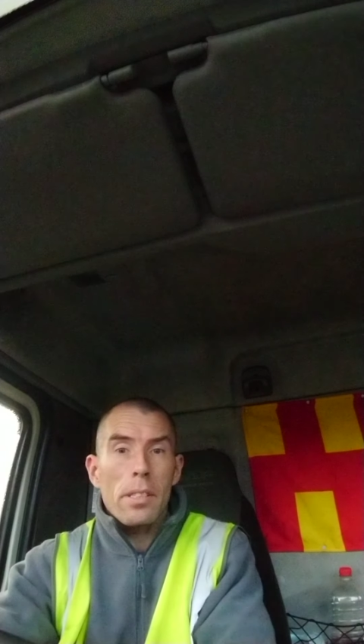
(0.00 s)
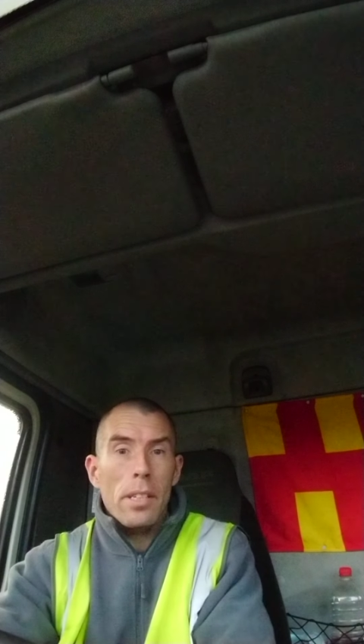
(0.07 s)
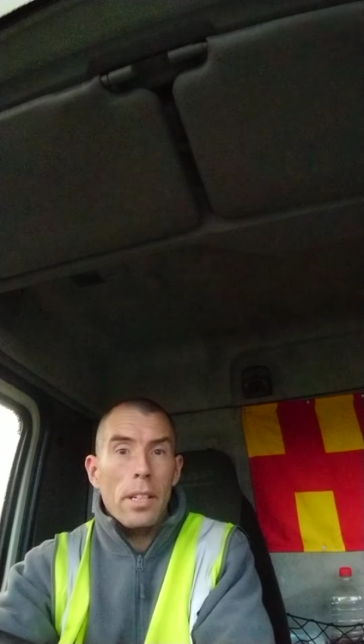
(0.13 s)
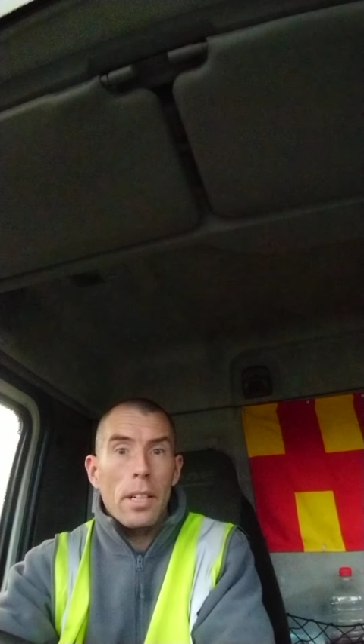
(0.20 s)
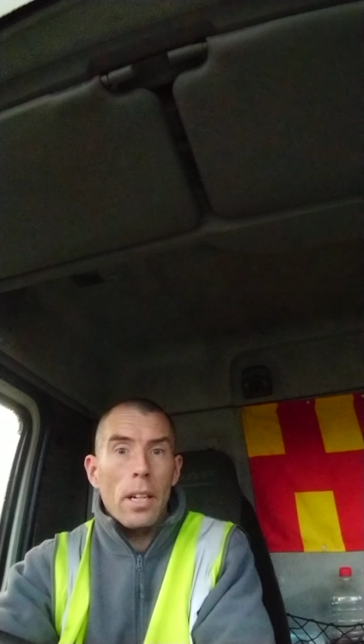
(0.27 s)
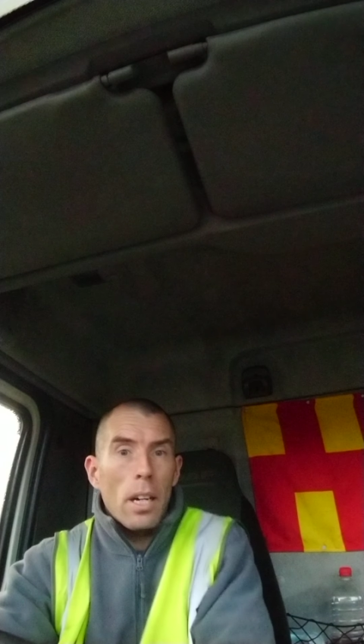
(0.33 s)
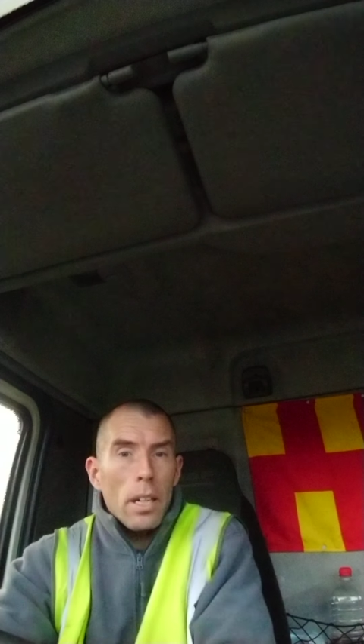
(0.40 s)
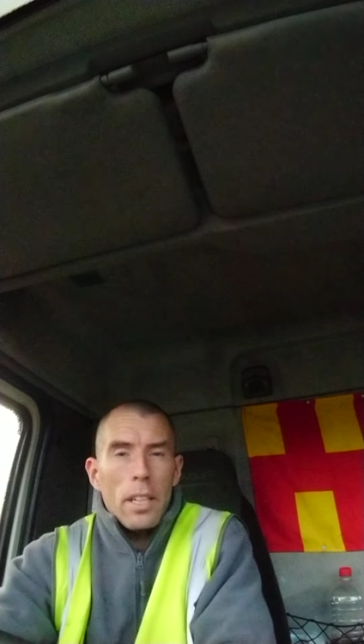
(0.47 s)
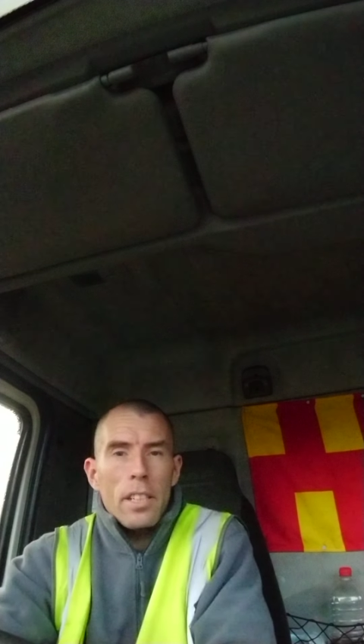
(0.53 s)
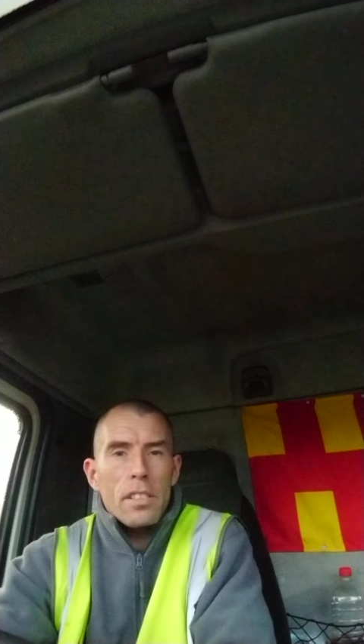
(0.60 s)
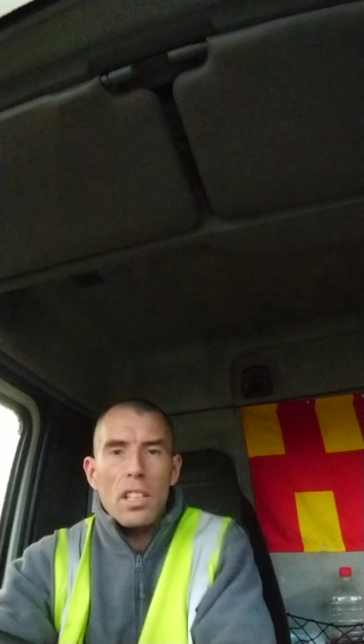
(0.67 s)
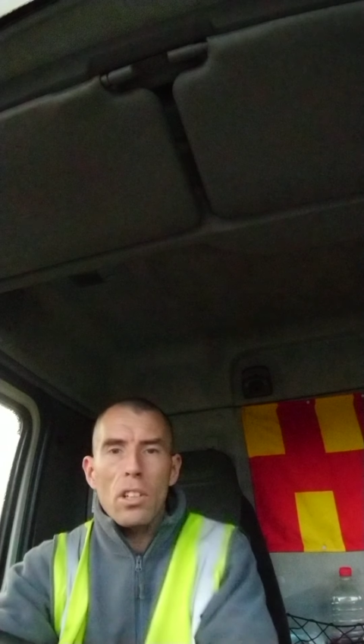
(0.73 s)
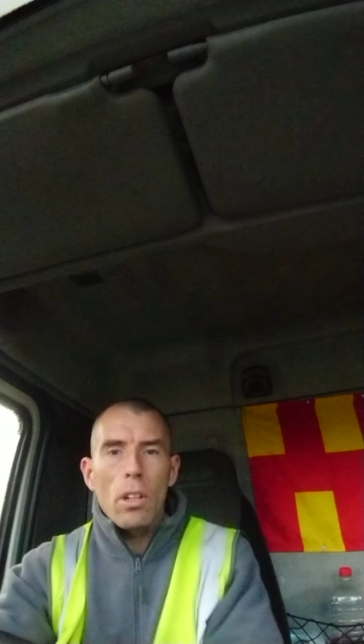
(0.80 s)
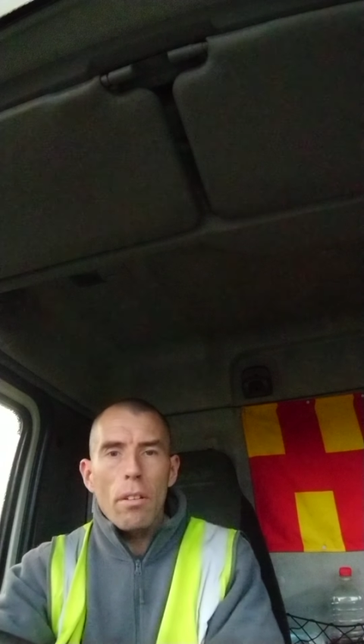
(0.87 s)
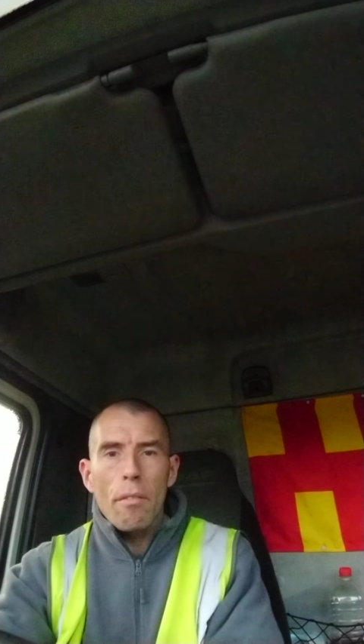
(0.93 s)
you know, in case
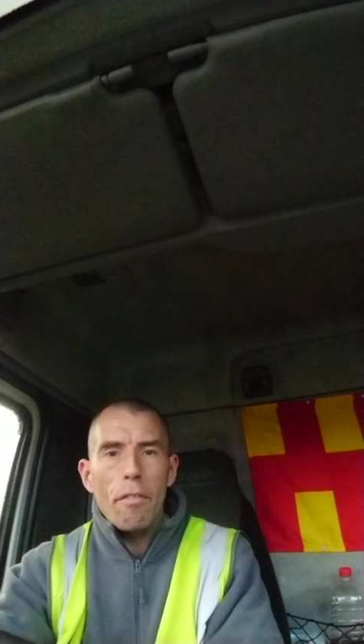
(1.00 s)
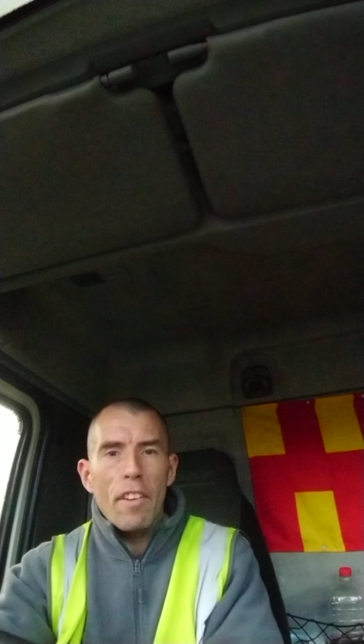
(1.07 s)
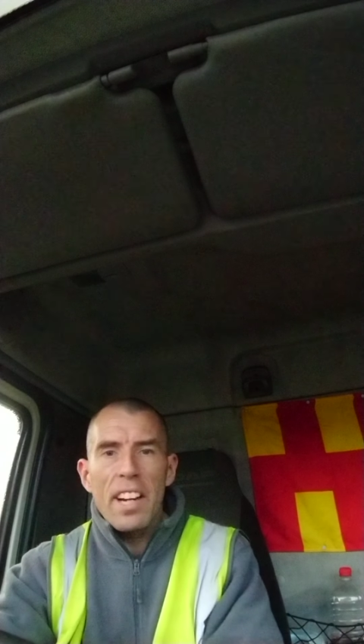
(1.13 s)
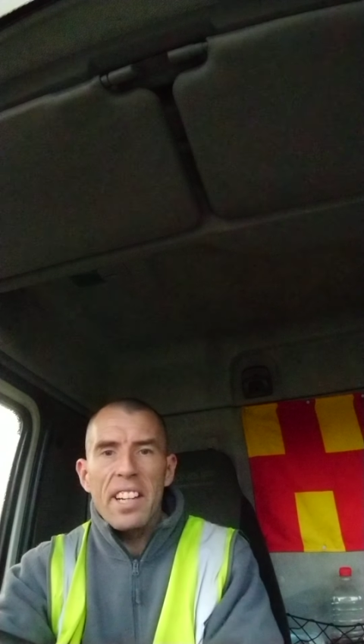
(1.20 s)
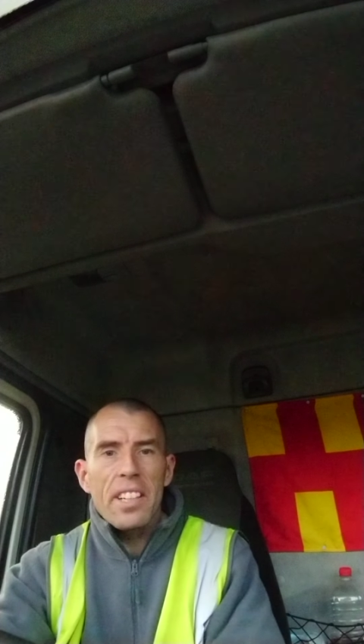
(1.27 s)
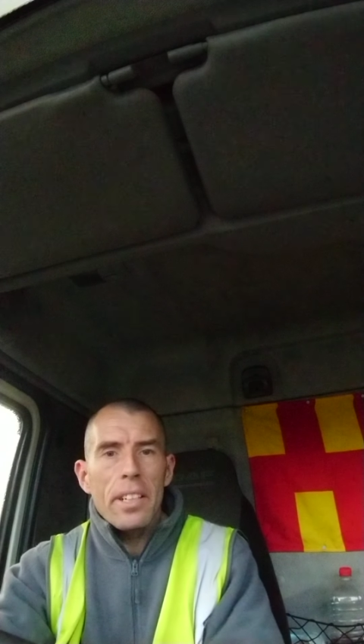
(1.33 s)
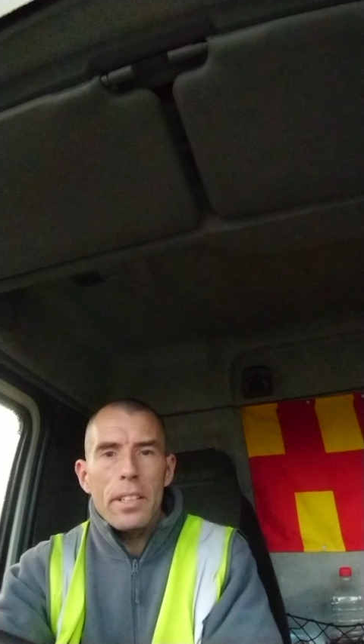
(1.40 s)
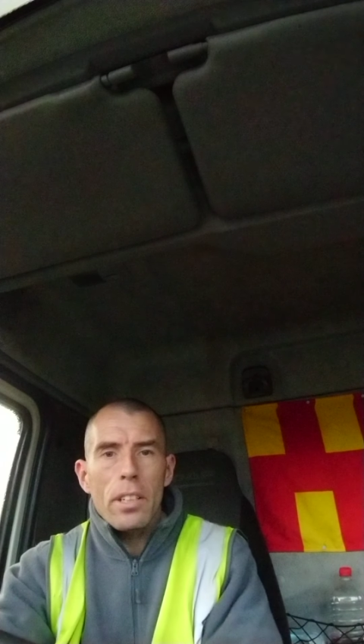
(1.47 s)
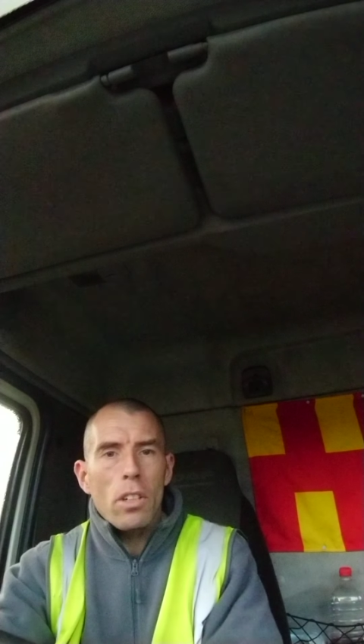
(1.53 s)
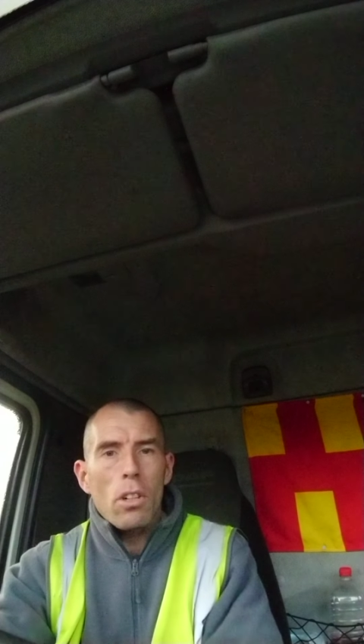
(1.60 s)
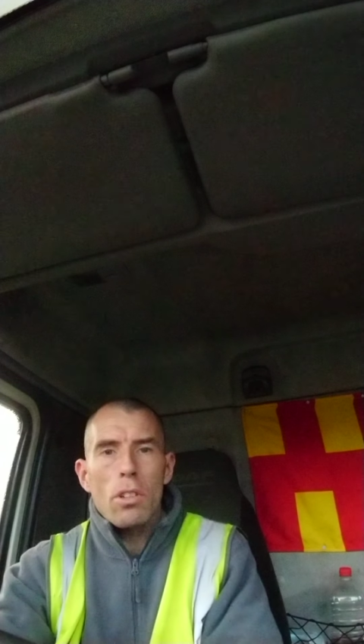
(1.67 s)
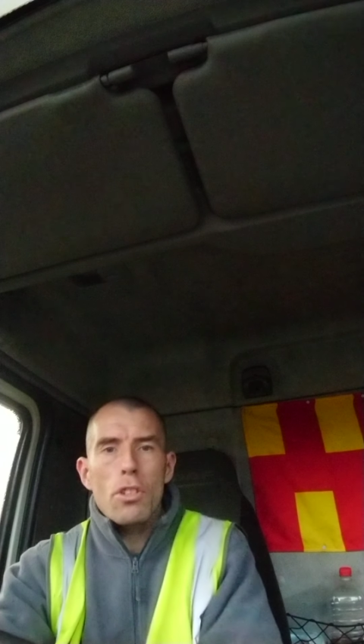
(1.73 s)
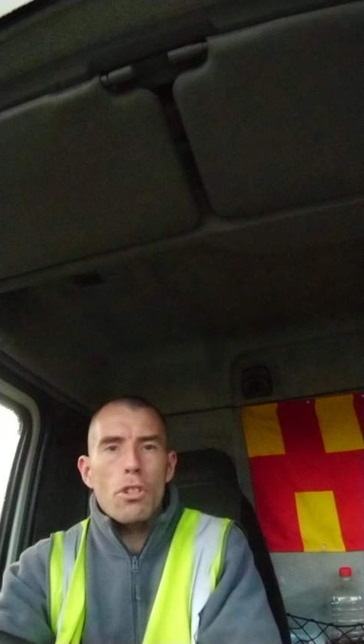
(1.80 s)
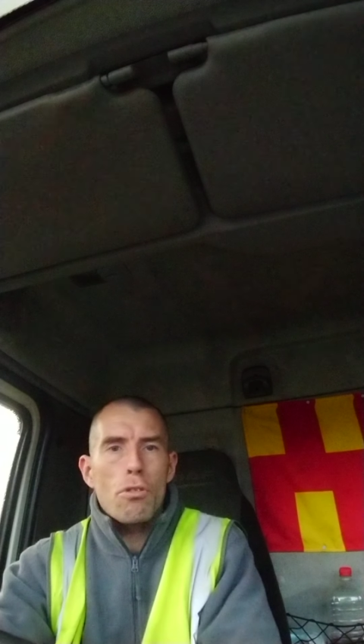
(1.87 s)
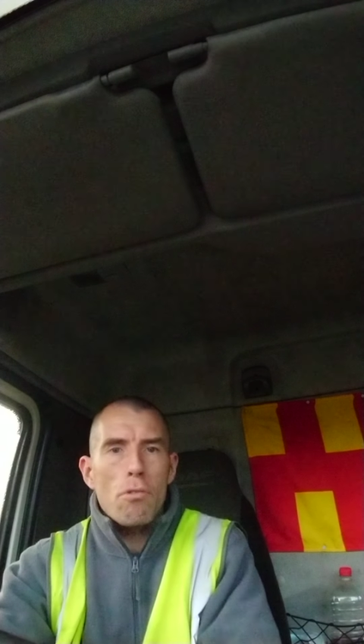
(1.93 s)
they couldn't find it and they
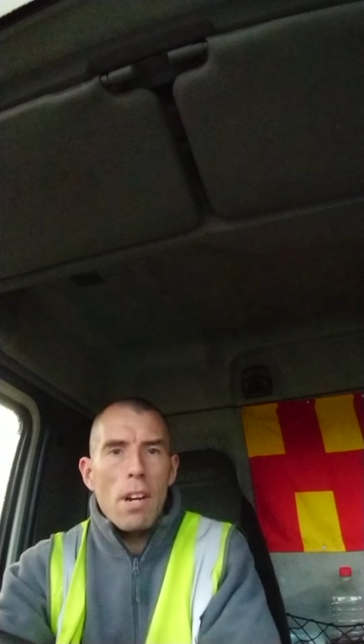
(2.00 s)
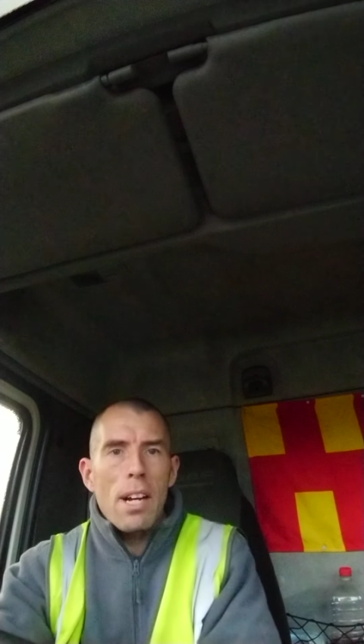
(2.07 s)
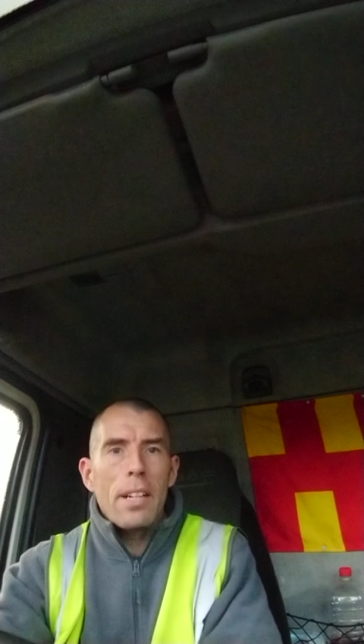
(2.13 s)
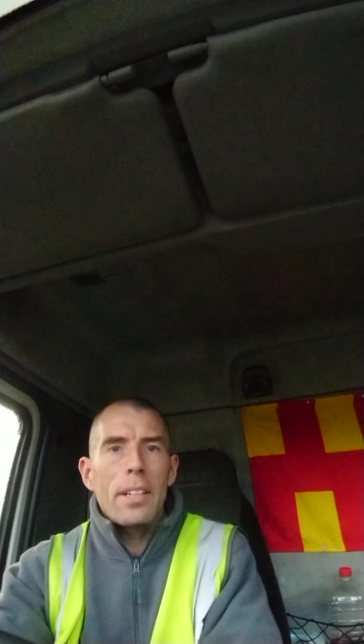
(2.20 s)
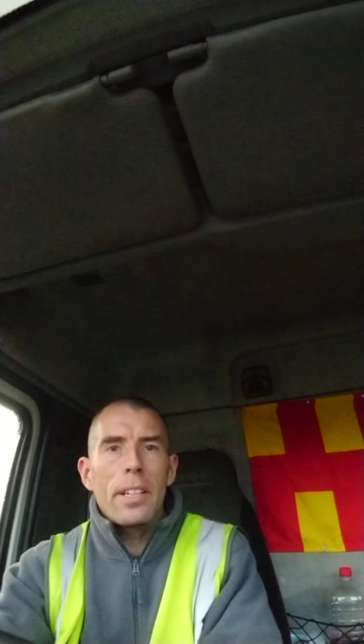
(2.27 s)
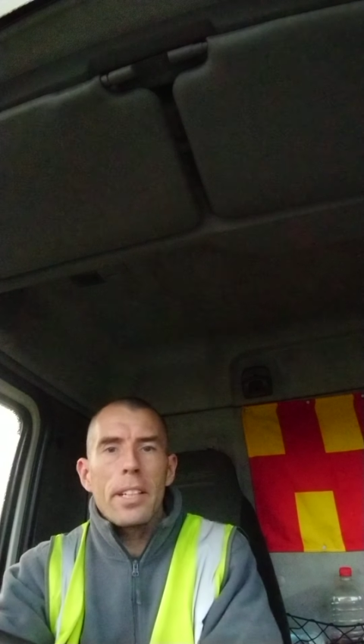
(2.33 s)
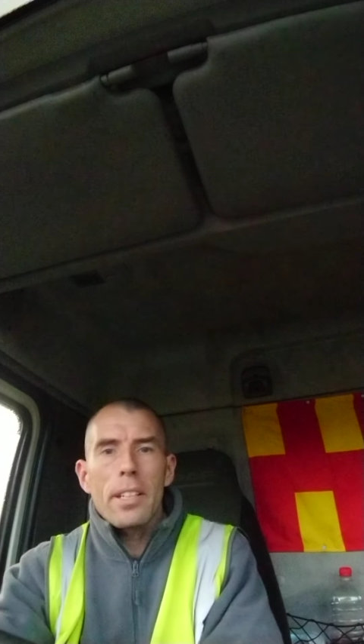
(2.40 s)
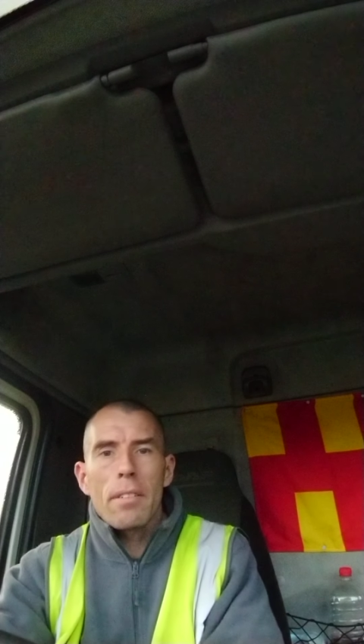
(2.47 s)
got stranded